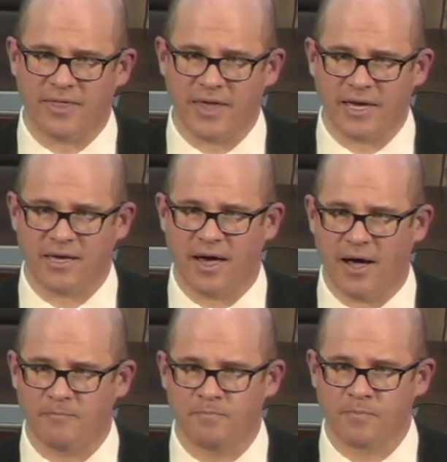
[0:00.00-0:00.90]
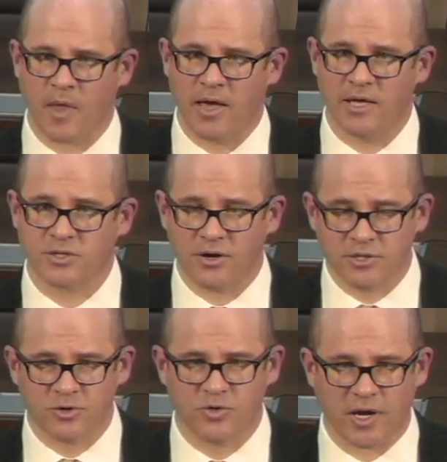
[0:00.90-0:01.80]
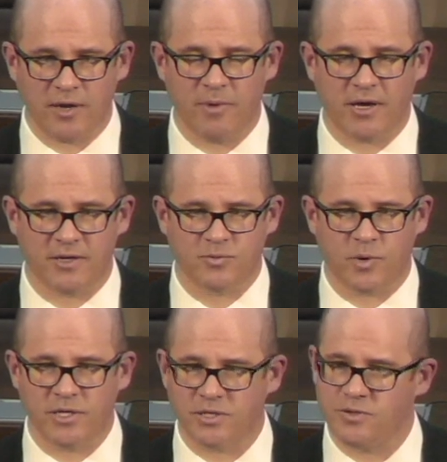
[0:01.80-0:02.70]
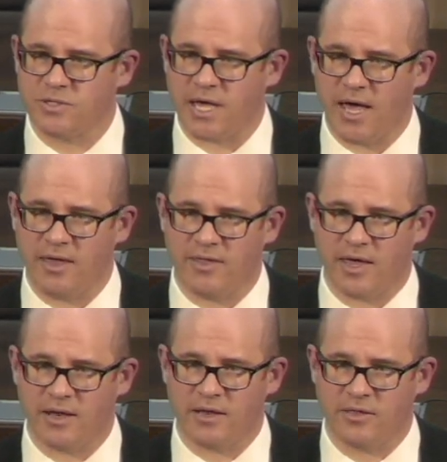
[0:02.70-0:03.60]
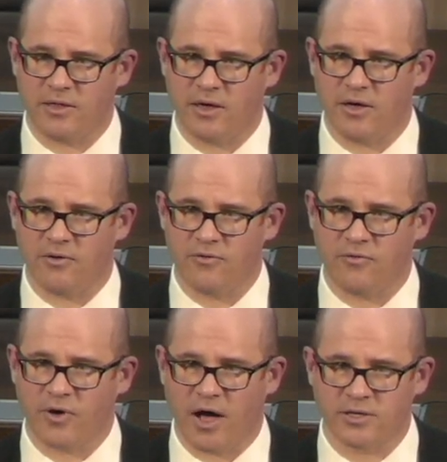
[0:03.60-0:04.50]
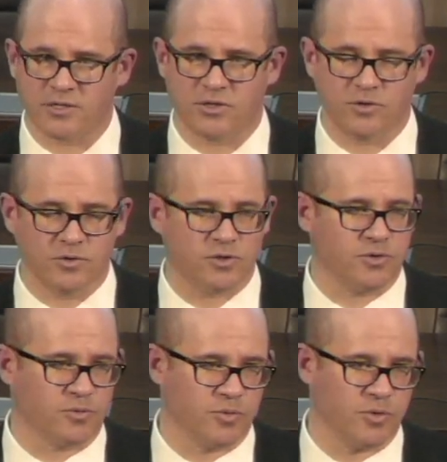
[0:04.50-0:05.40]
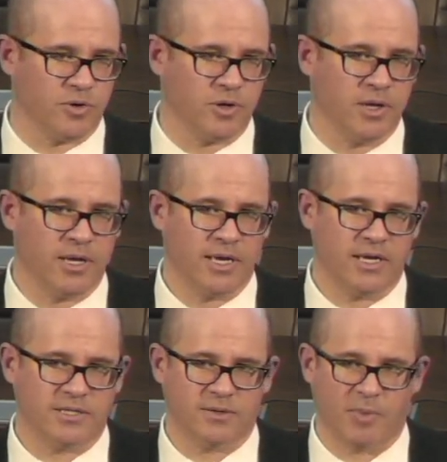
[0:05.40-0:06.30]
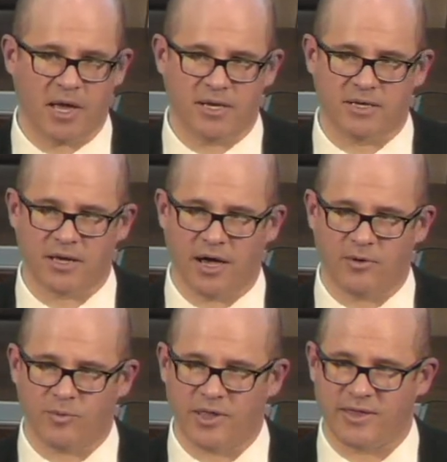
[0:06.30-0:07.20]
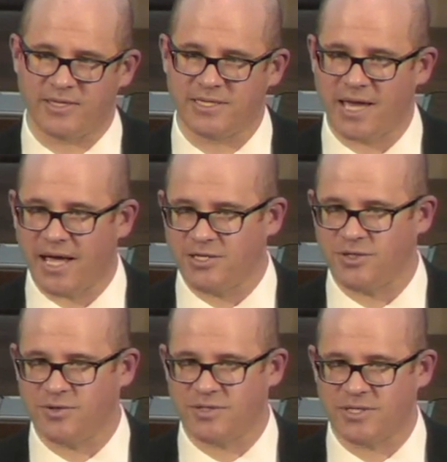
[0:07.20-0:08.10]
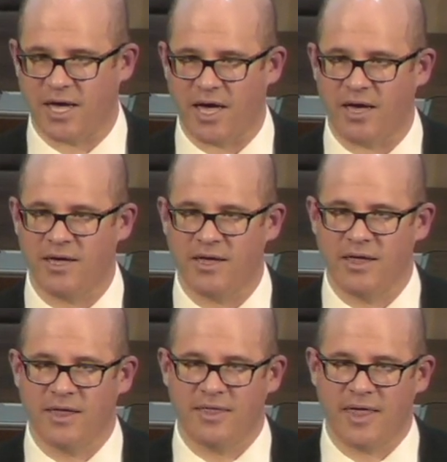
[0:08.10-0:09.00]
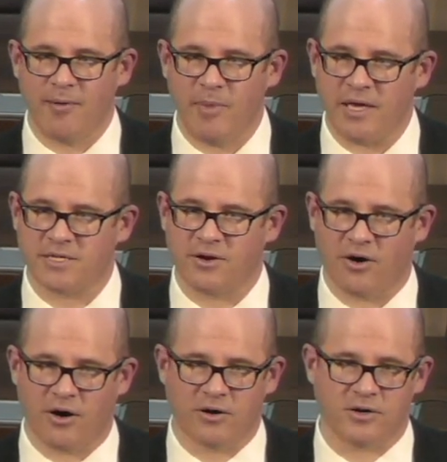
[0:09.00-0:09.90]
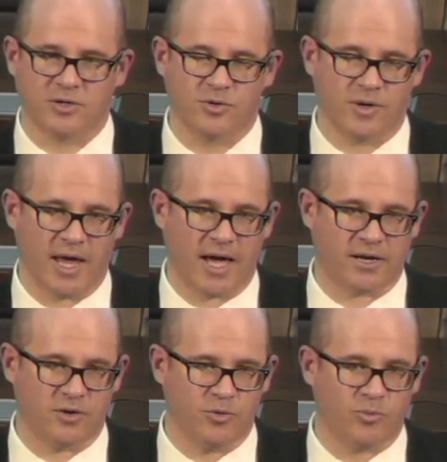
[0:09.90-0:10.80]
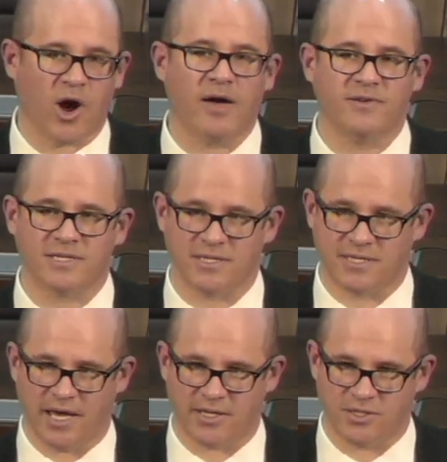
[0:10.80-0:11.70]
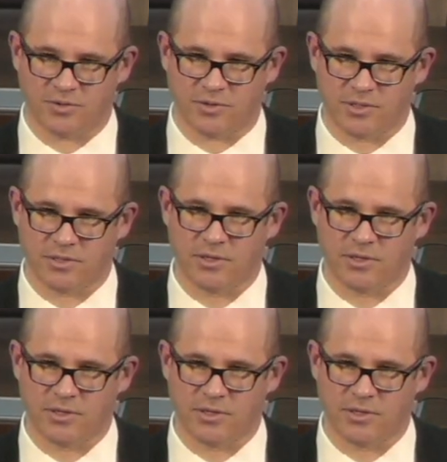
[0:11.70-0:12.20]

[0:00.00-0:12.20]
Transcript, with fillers: think it's also tricky because once you say that the constitutional rule is dependent on what the statutes say, that makes it harder to enact new privacy statutes.